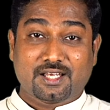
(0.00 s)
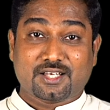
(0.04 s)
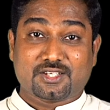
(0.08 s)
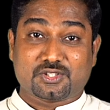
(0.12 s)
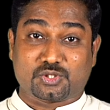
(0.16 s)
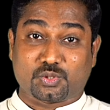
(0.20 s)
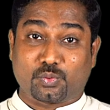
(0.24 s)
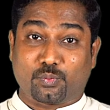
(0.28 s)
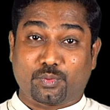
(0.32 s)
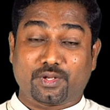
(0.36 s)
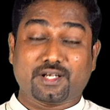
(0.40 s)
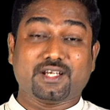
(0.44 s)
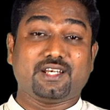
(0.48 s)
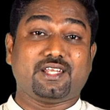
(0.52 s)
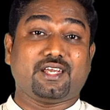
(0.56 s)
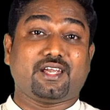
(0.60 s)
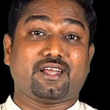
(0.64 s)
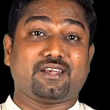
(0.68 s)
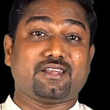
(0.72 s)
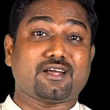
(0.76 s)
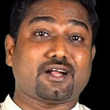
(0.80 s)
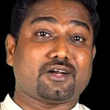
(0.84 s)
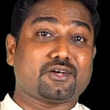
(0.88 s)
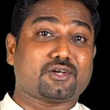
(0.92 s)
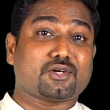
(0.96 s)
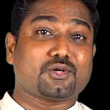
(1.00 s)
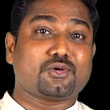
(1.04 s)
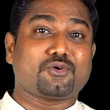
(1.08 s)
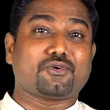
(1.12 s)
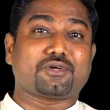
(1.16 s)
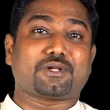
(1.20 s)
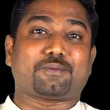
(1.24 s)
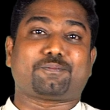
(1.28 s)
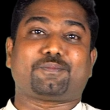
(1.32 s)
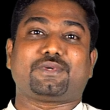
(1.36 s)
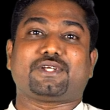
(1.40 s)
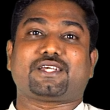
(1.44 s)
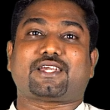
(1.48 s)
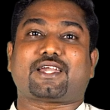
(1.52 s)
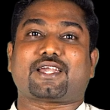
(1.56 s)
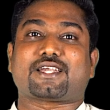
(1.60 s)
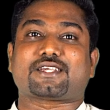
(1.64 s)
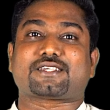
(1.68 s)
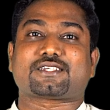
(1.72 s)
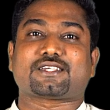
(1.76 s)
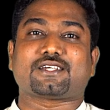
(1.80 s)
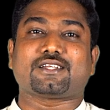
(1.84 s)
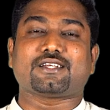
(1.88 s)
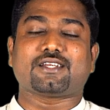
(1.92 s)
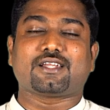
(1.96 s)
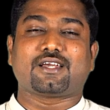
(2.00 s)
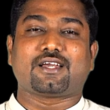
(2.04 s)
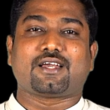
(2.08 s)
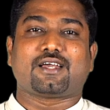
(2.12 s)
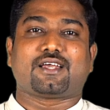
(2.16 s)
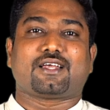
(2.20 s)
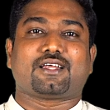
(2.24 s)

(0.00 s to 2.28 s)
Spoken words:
So when DNA undergo replication,